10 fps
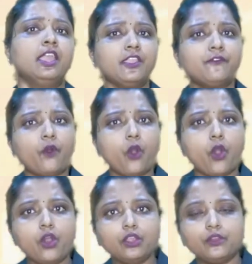If
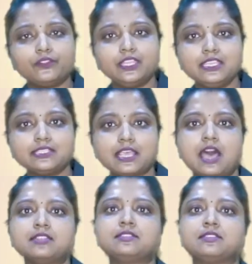all of these
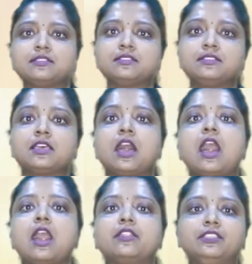answers
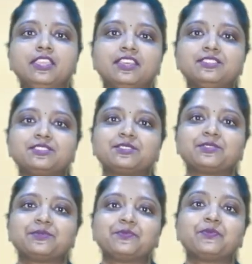are yes,
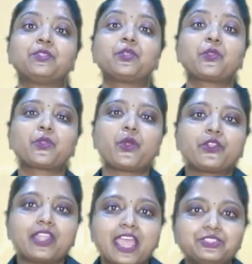
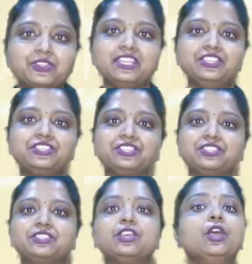
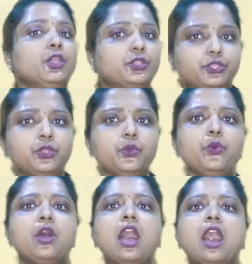congratulations, you
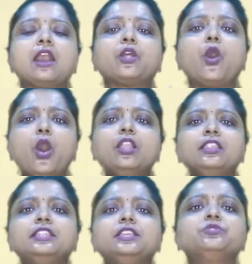are
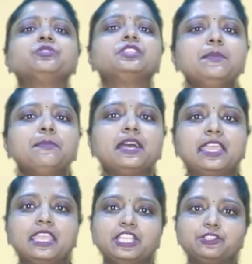already into deeper
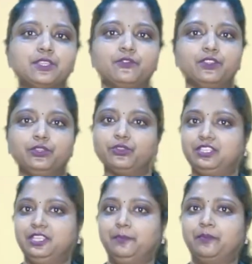engagement with your
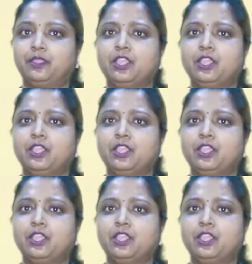team.